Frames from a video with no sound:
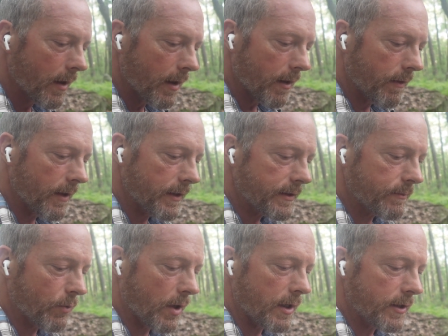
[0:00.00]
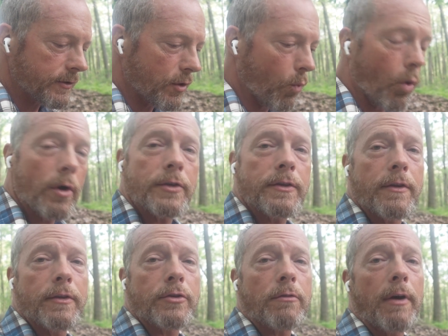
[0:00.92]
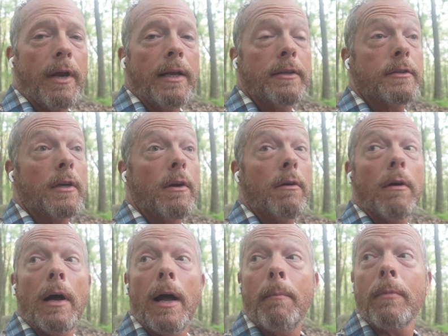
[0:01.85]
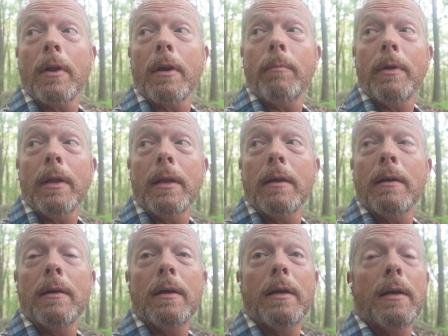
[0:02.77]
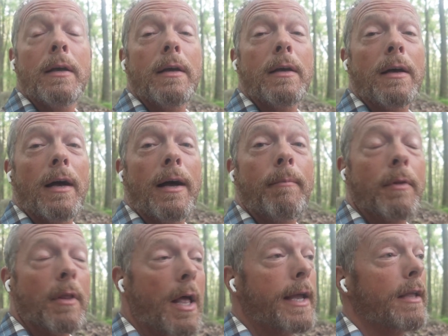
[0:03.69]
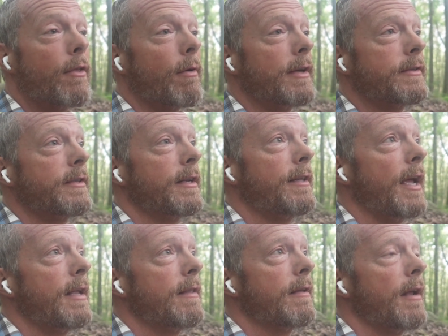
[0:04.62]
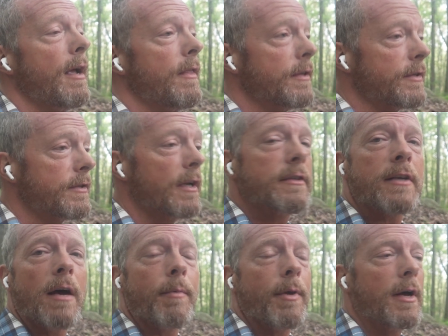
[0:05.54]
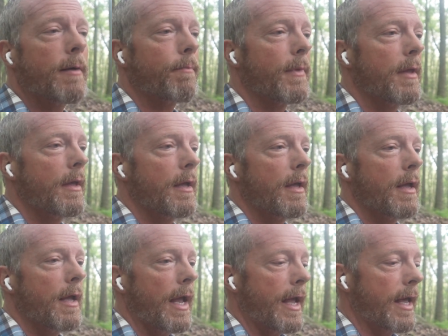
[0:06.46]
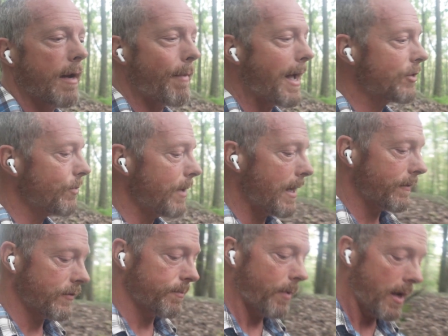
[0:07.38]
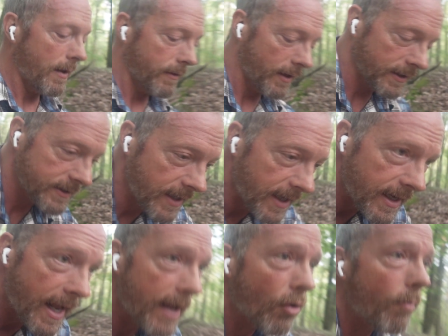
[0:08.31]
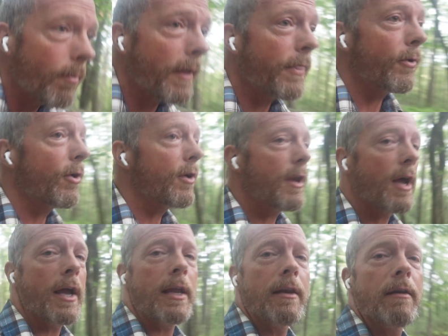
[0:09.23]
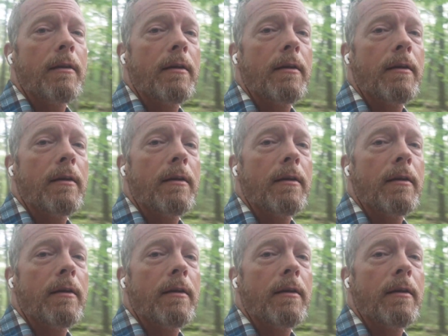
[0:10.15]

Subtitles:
This was the worst of the terrain, so I'm going to be liking the rest of the day today. The sun's coming up, and I'm actually at the spot that I stayed at on my third night.